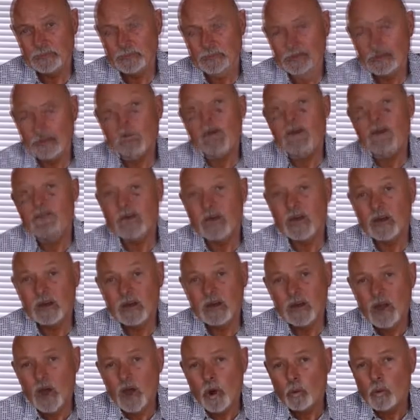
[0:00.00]
However,
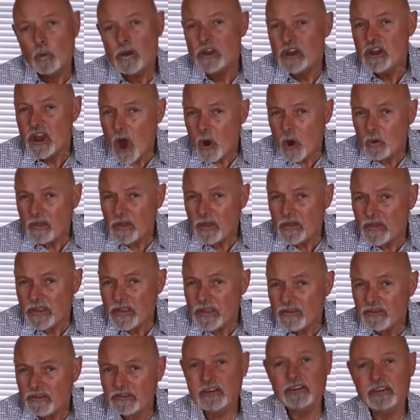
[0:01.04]
we know that
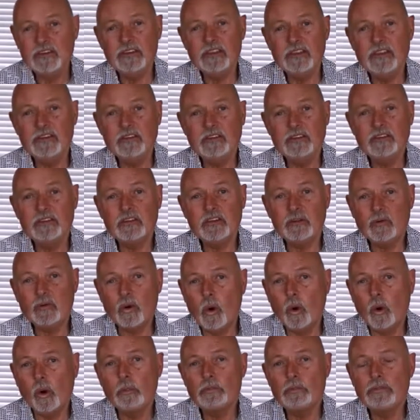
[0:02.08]
these diseases are
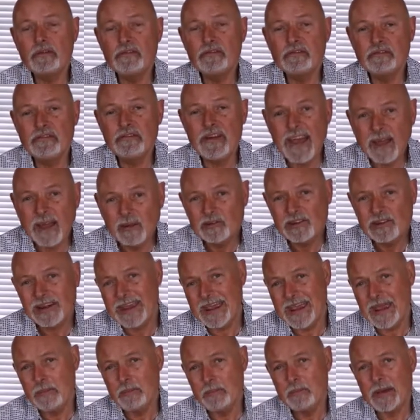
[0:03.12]
all profoundly
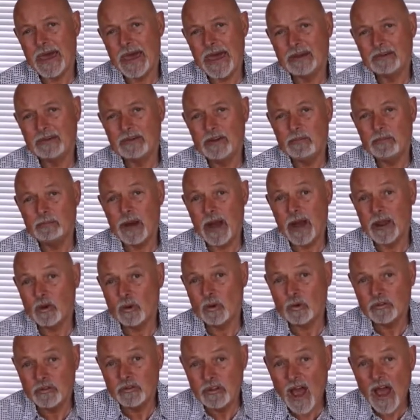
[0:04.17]
impacted by
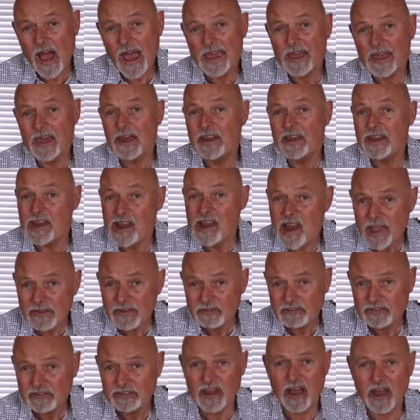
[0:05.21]
your diet and
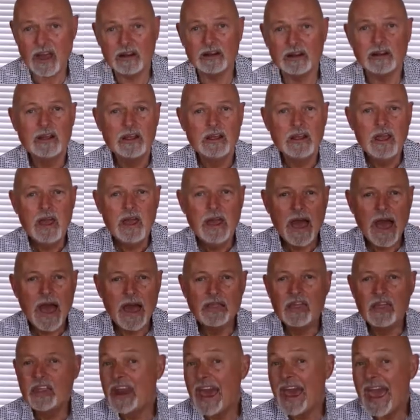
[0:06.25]
lifestyle,
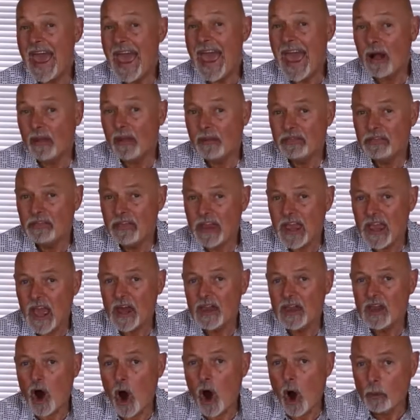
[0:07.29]
and that a healthy
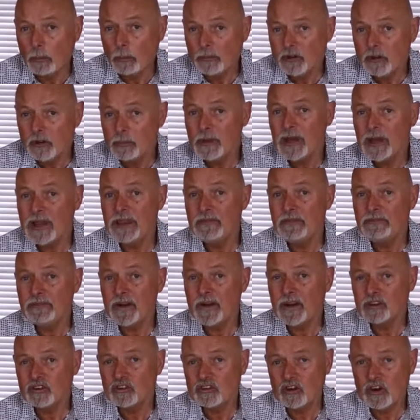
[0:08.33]
and optimally
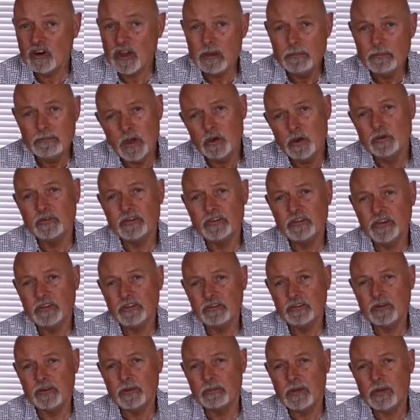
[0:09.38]
functioning immune
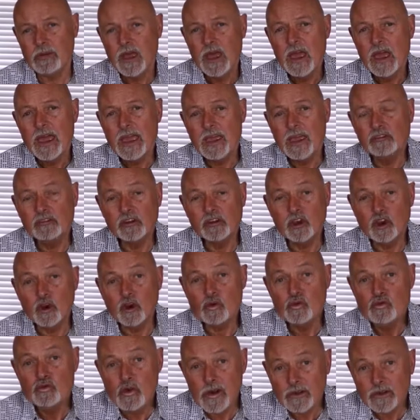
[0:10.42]
system is a
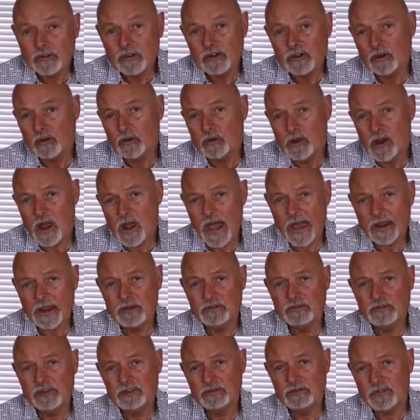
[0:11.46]
critical line
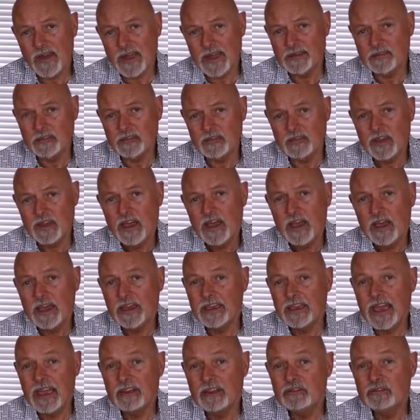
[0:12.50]
of defense
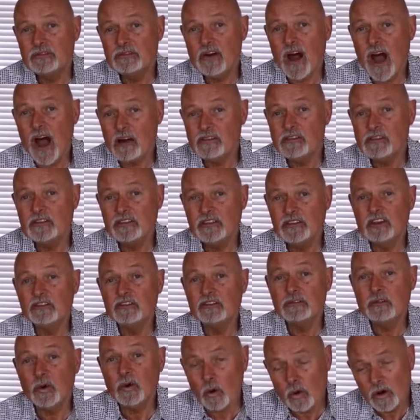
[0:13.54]
against viruses
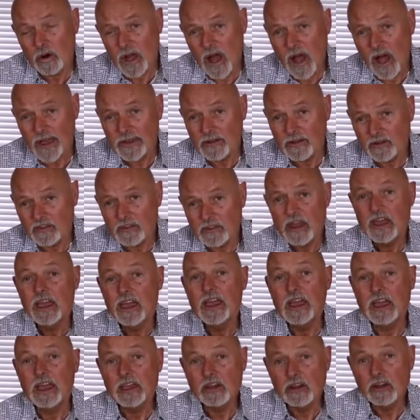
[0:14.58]
of all kinds,
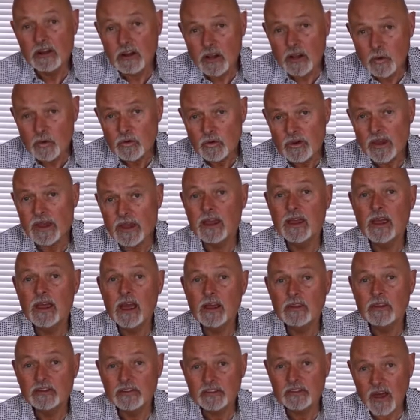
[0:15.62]
including
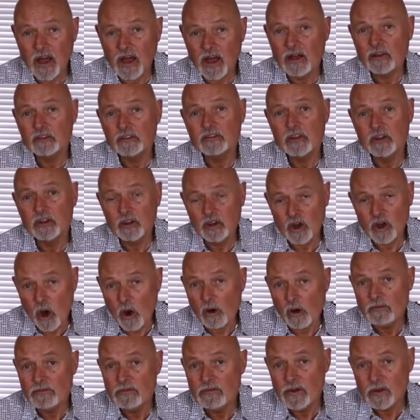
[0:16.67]

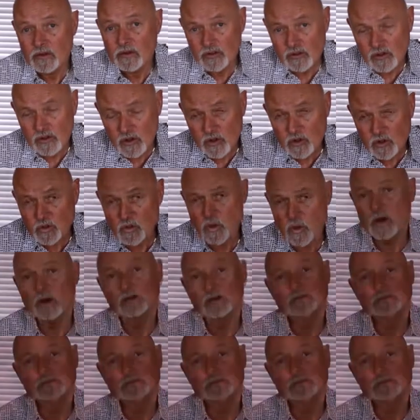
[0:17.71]
SARS-CoV-2.